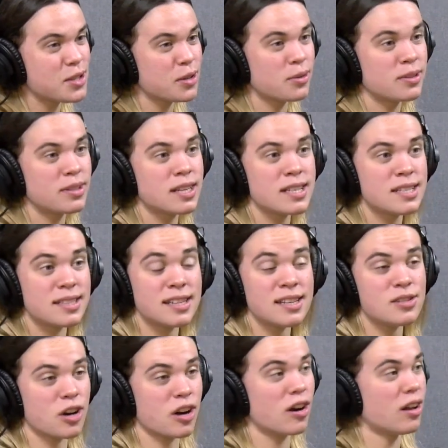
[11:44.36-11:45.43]
So
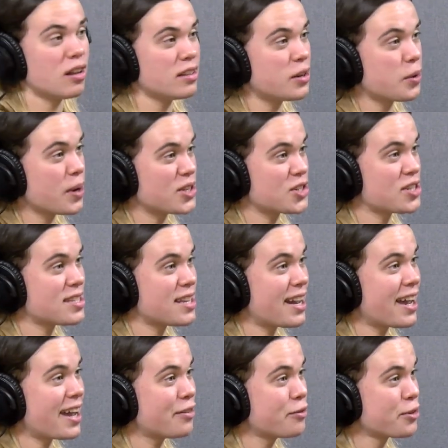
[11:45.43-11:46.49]
these are all of the questions that
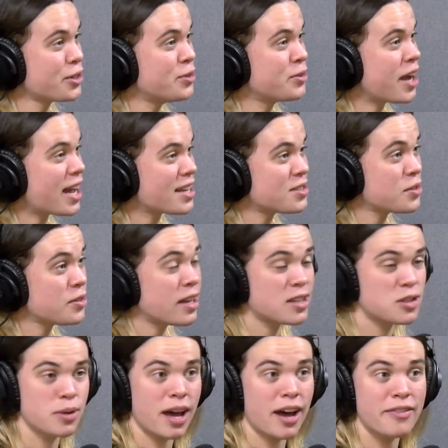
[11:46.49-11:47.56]
I had for you guys today.
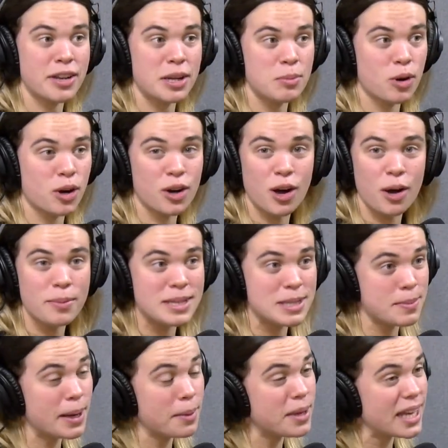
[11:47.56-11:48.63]
Do you have any more
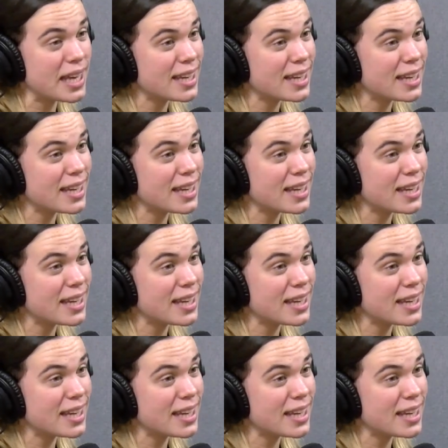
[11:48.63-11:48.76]
comments, maybe?